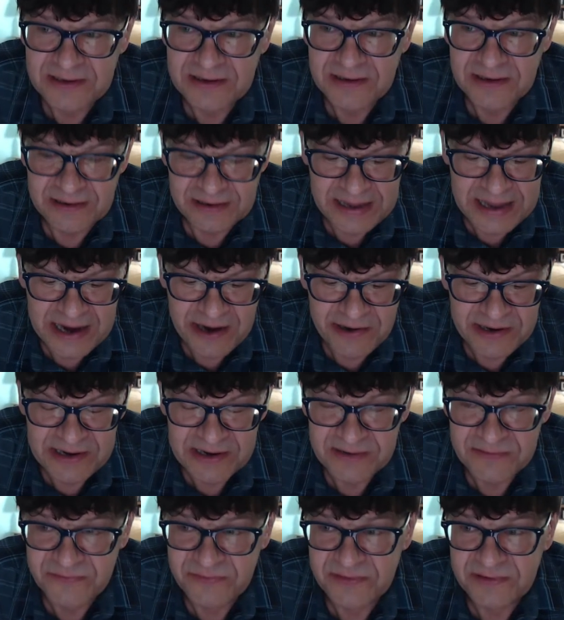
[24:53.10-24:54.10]
uh,
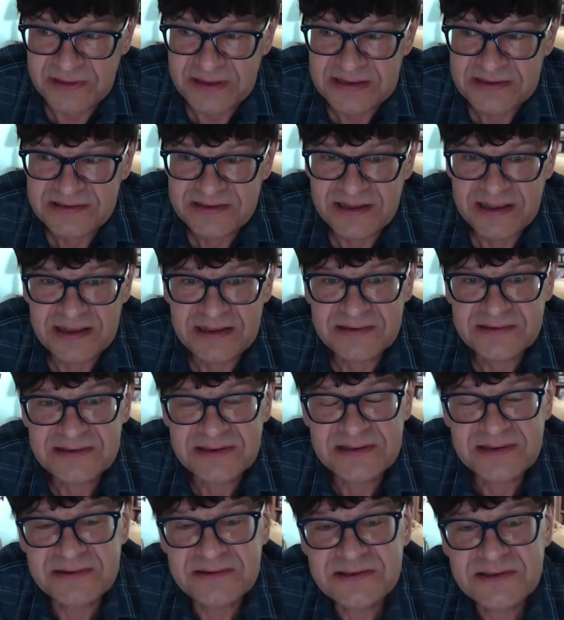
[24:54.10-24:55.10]
area for these things.
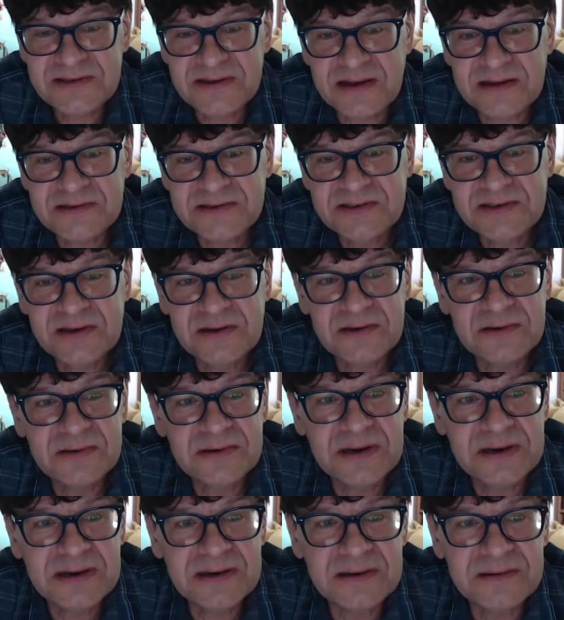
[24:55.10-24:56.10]
And there's
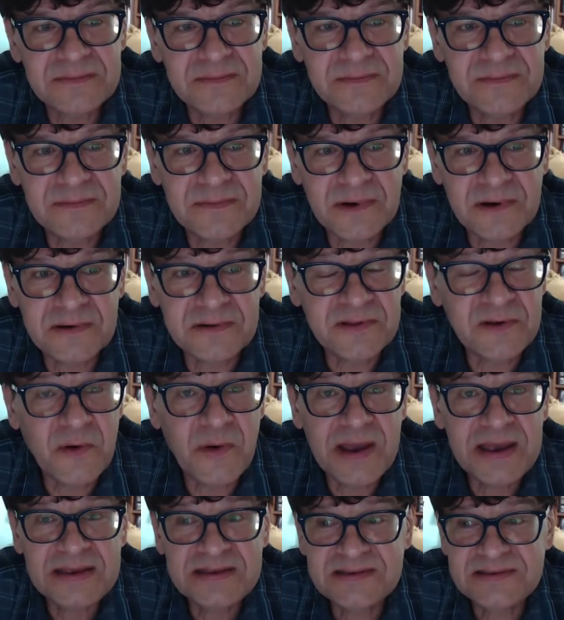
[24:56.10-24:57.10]
also uh,
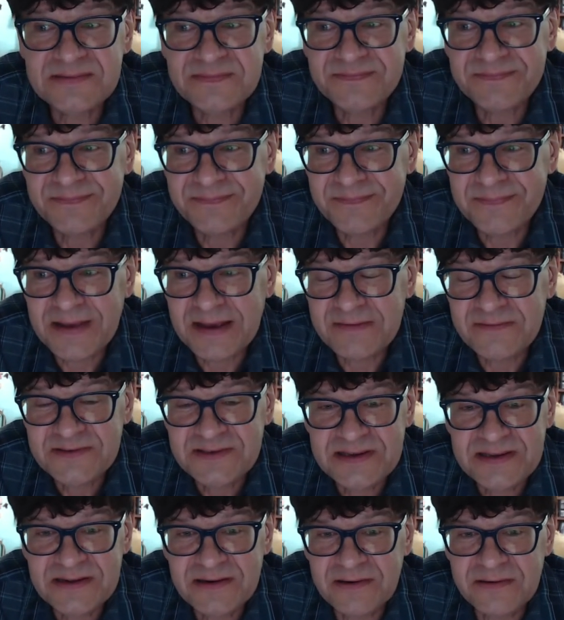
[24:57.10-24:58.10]
earthquakes. I've
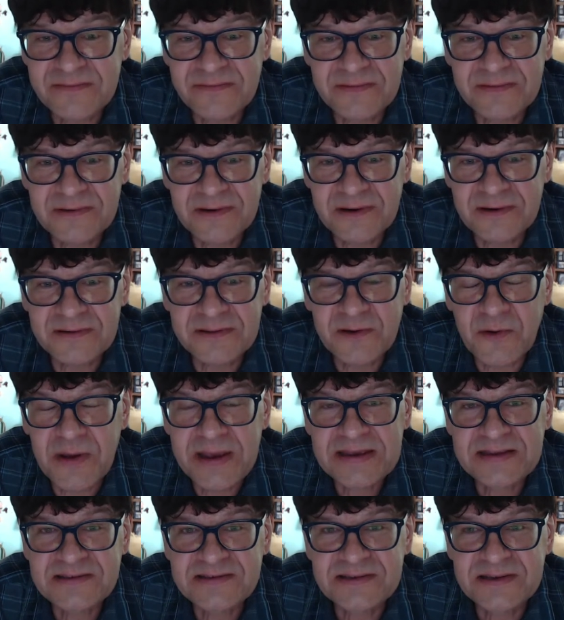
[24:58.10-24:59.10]
seen
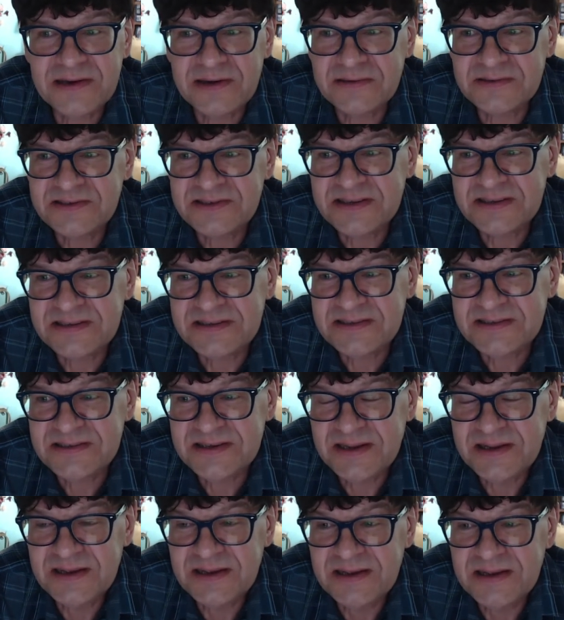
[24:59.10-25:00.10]
earthquakes, you know, since
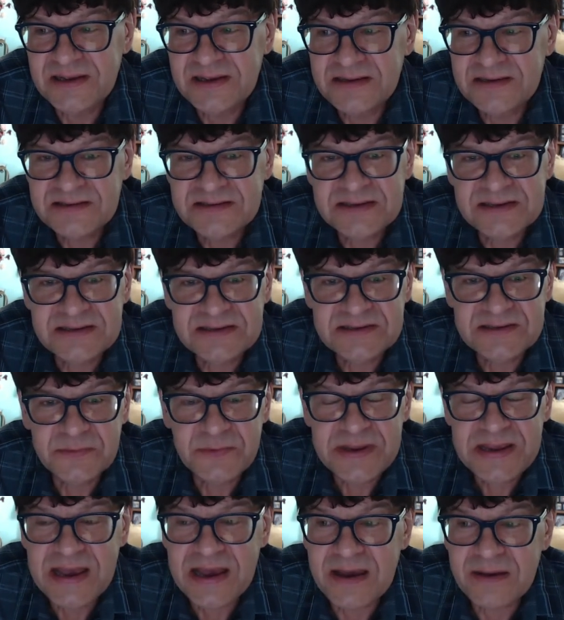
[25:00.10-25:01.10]
since
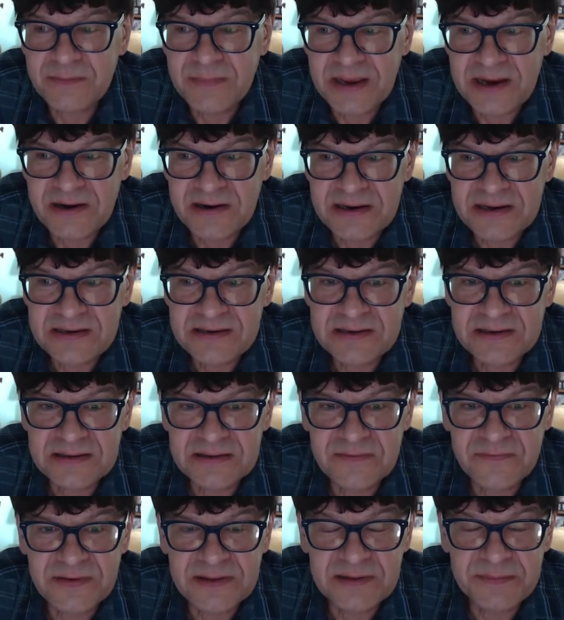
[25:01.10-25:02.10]
we got married in
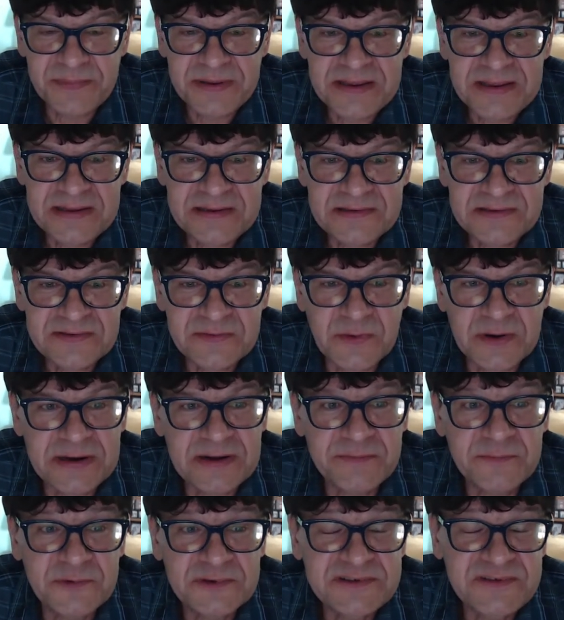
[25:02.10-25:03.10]
the Philippines. One
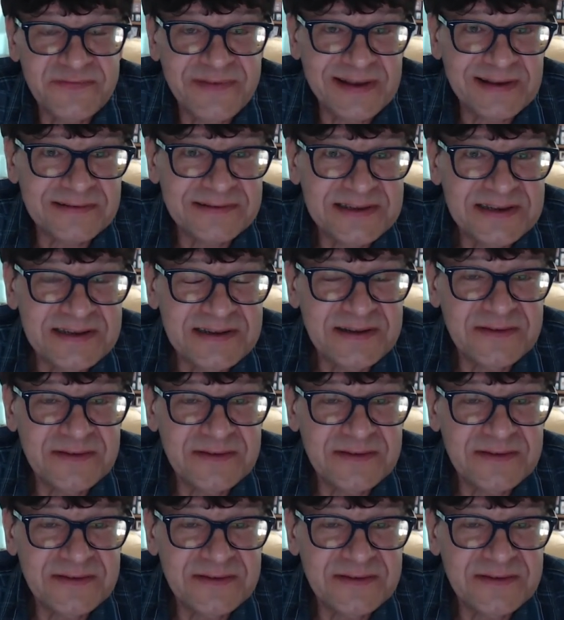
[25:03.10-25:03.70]
of them was felt in